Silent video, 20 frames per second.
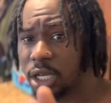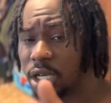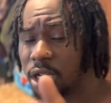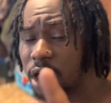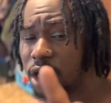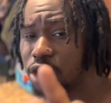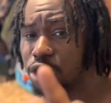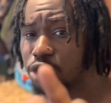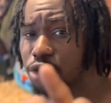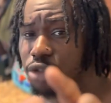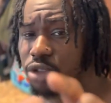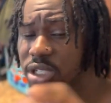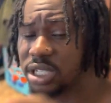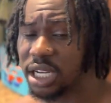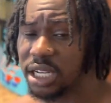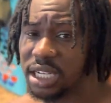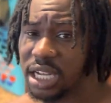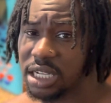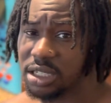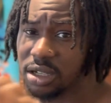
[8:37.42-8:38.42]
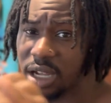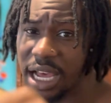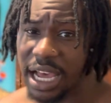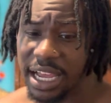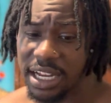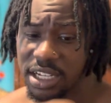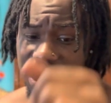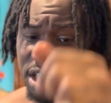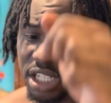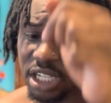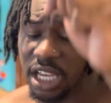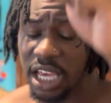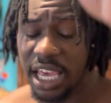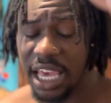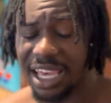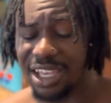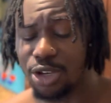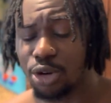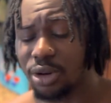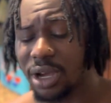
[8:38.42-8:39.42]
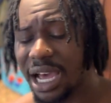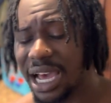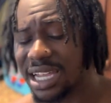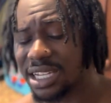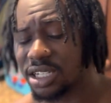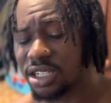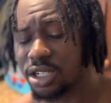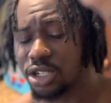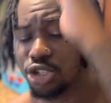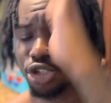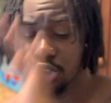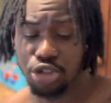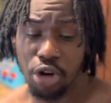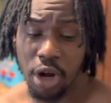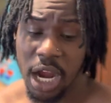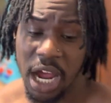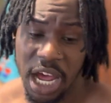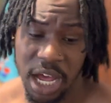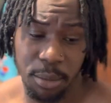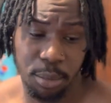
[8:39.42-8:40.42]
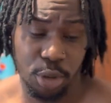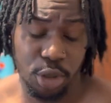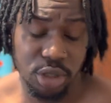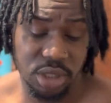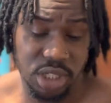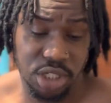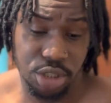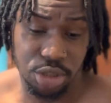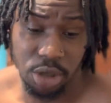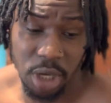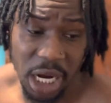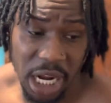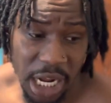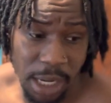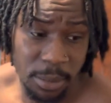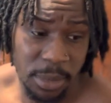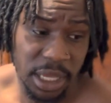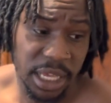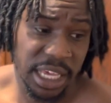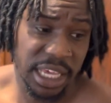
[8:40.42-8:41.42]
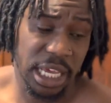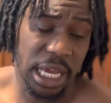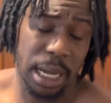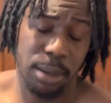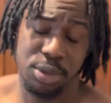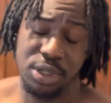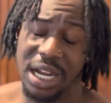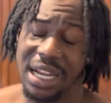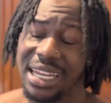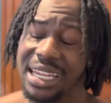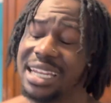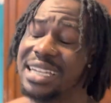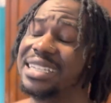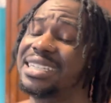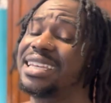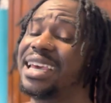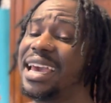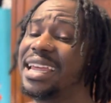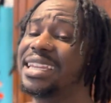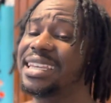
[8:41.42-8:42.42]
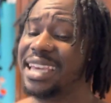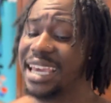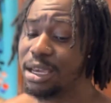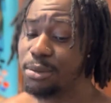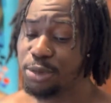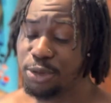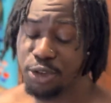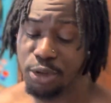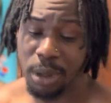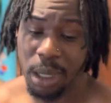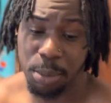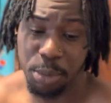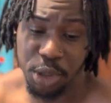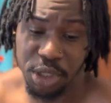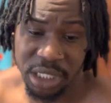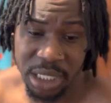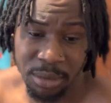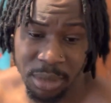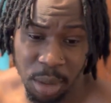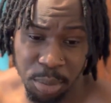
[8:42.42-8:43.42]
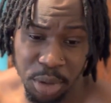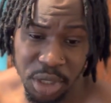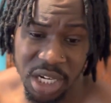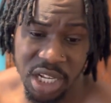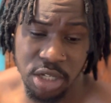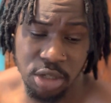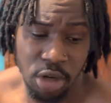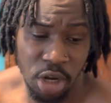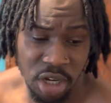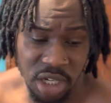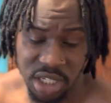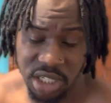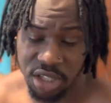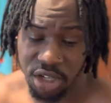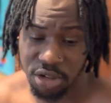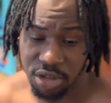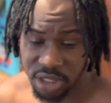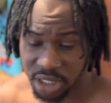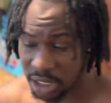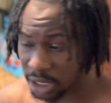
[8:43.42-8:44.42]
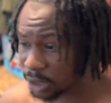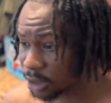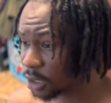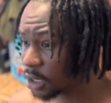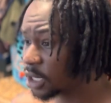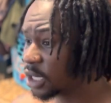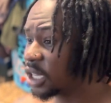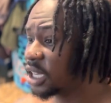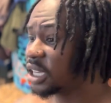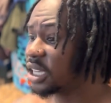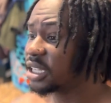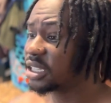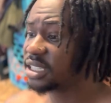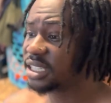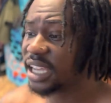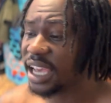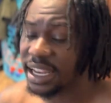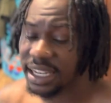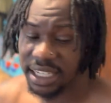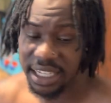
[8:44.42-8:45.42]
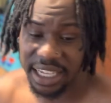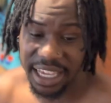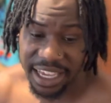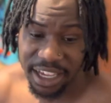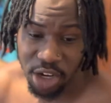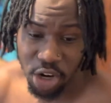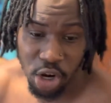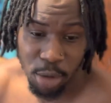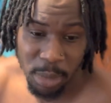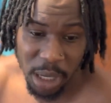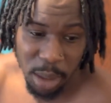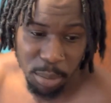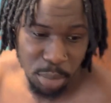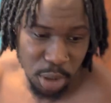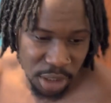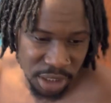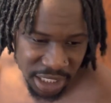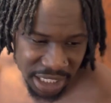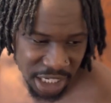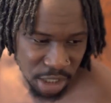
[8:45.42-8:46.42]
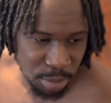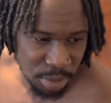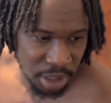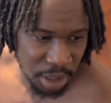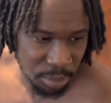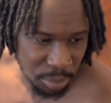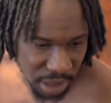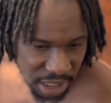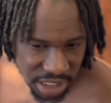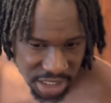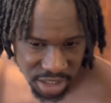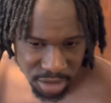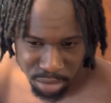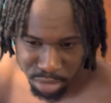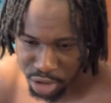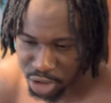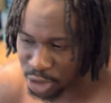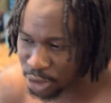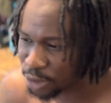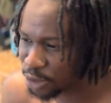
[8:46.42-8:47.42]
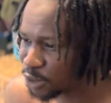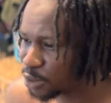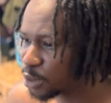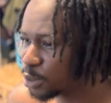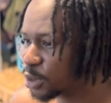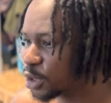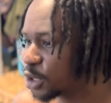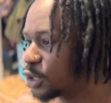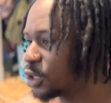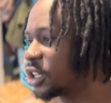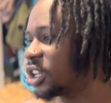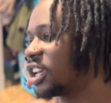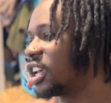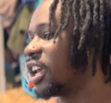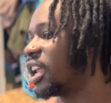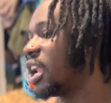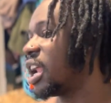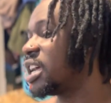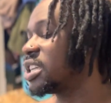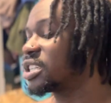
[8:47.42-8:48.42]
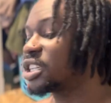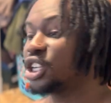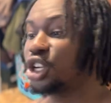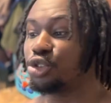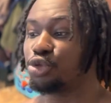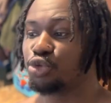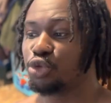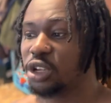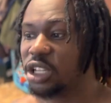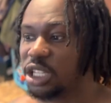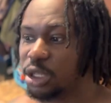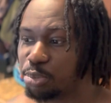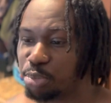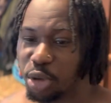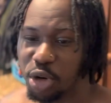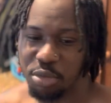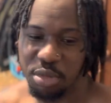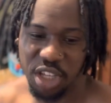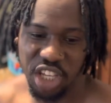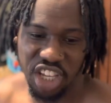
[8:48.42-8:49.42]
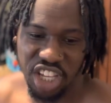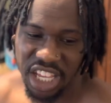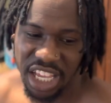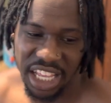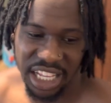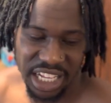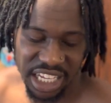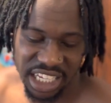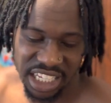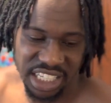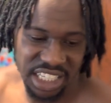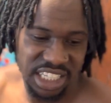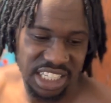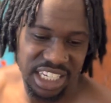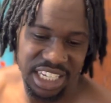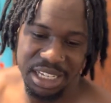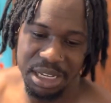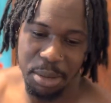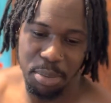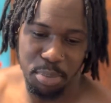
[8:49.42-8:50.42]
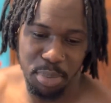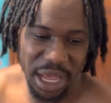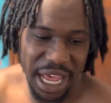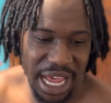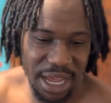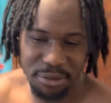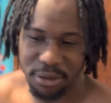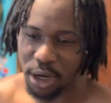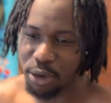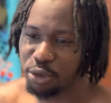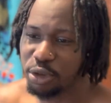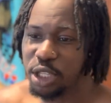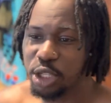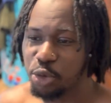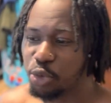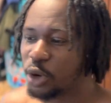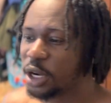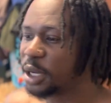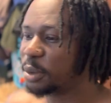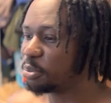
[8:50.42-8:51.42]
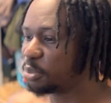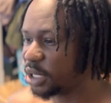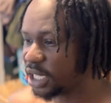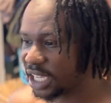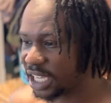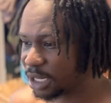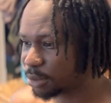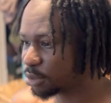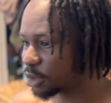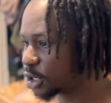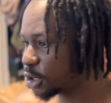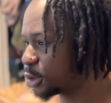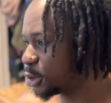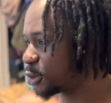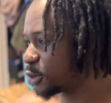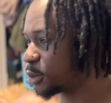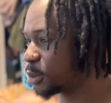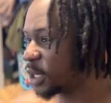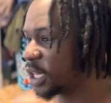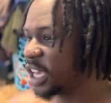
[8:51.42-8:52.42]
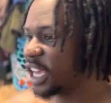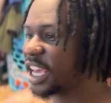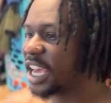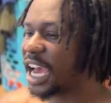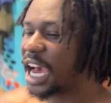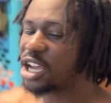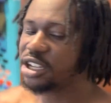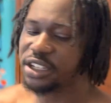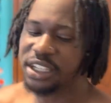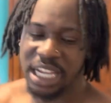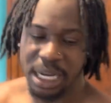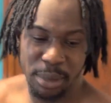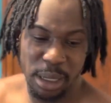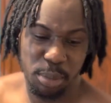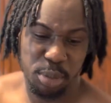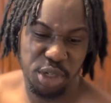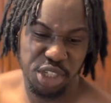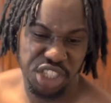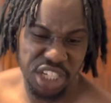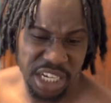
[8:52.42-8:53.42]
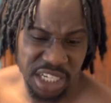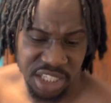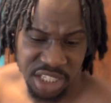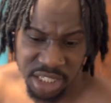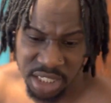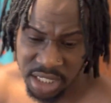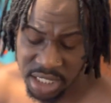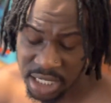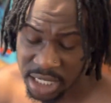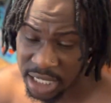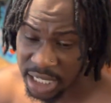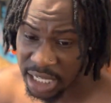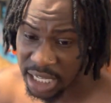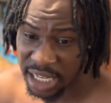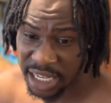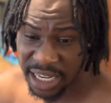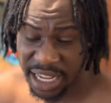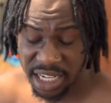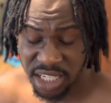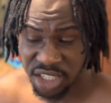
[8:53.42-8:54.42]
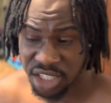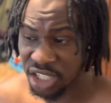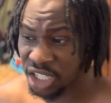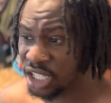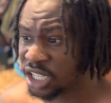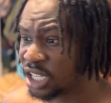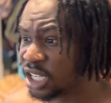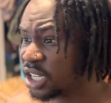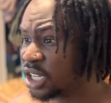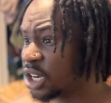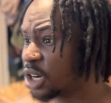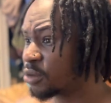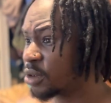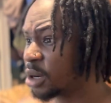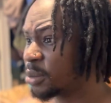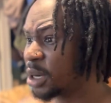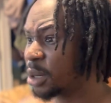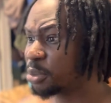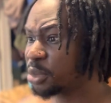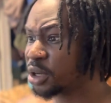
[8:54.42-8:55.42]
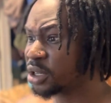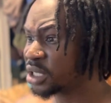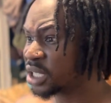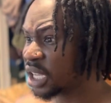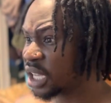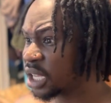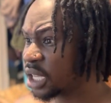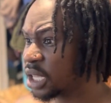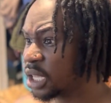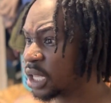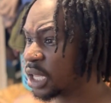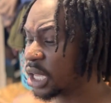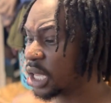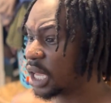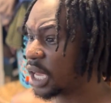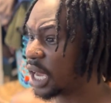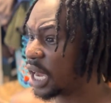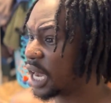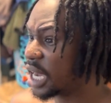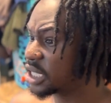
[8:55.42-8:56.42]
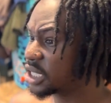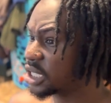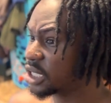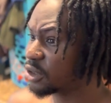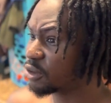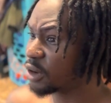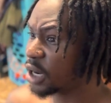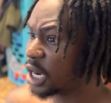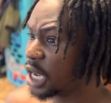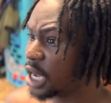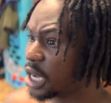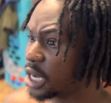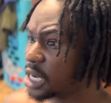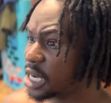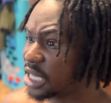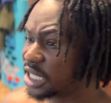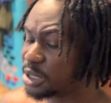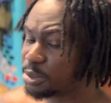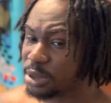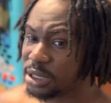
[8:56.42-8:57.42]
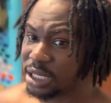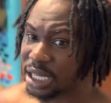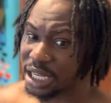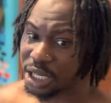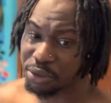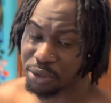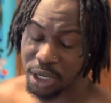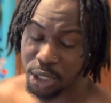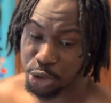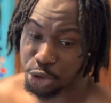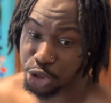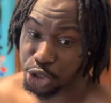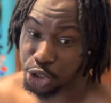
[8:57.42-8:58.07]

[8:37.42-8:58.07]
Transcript: Cedii Downs on IG. And yo, guys, subscribe, bro. Subscribe. I'm trying to hit 10K before my birthday. My birthday is August 13th. 10K on my birthday. That would be amazing, bro. You feel me, bro? That's going to really put me, like, in the path I really want to be in, bro. You feel me? I was looking at my projections. Next year, around my birthday, I should be, like, around